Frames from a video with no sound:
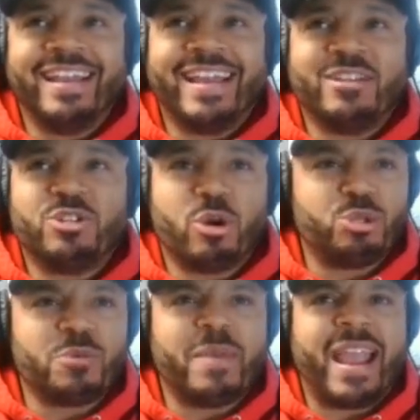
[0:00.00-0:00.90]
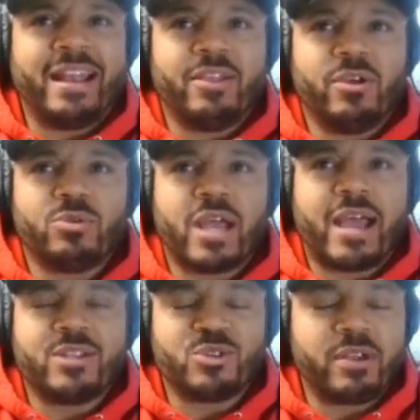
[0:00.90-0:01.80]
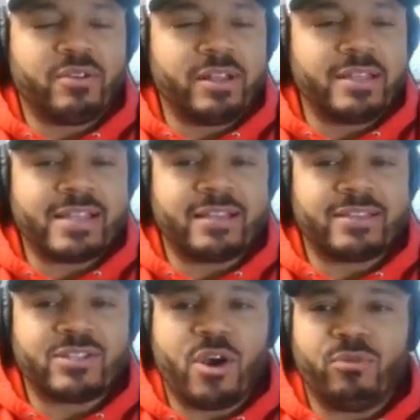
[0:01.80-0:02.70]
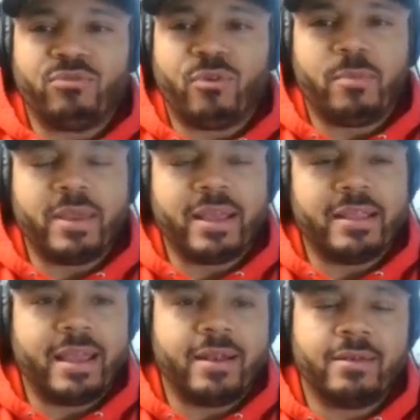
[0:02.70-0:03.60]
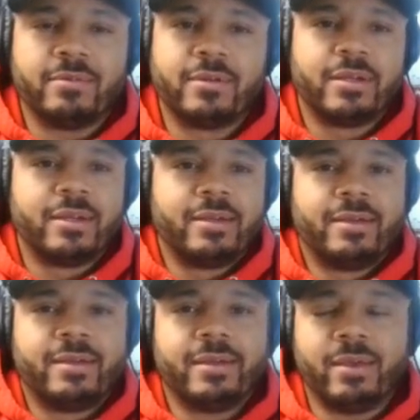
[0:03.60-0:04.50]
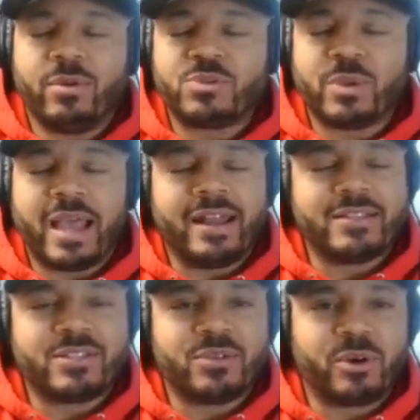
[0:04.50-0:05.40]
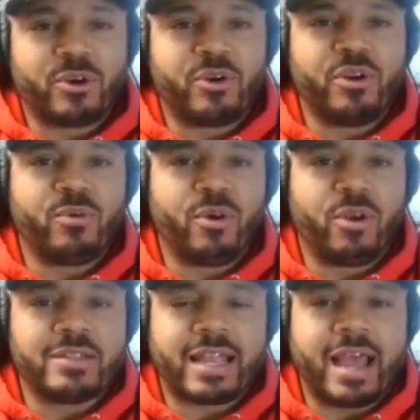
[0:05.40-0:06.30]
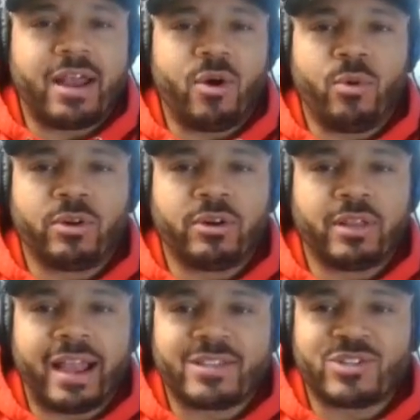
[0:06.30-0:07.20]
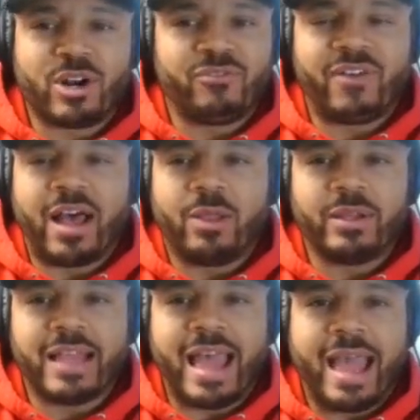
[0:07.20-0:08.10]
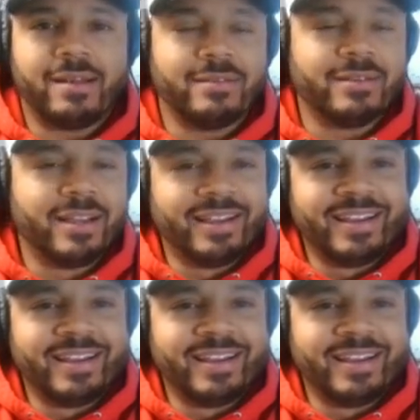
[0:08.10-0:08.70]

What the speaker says: and Joe Germain and those guys. So they really set the tone for me. And then once we got into the recruiting world, as I got older, like, I started following that and